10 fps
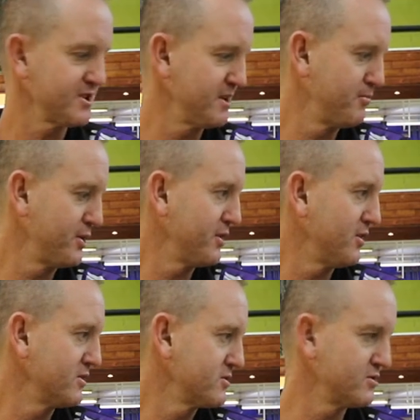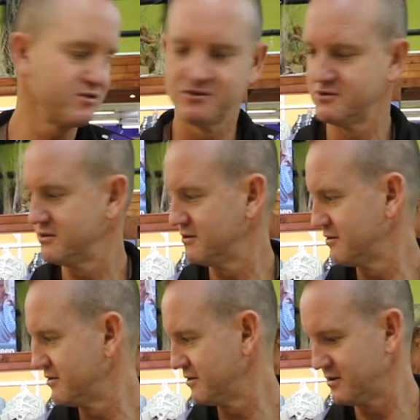just going to put it onto
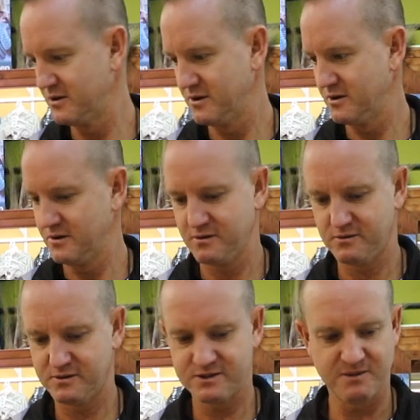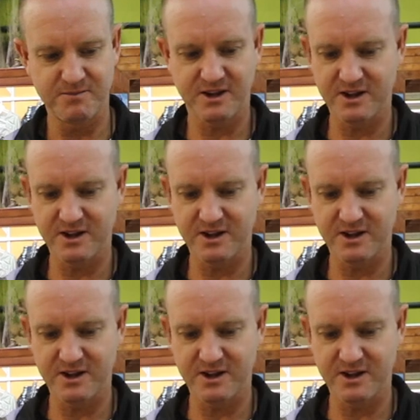something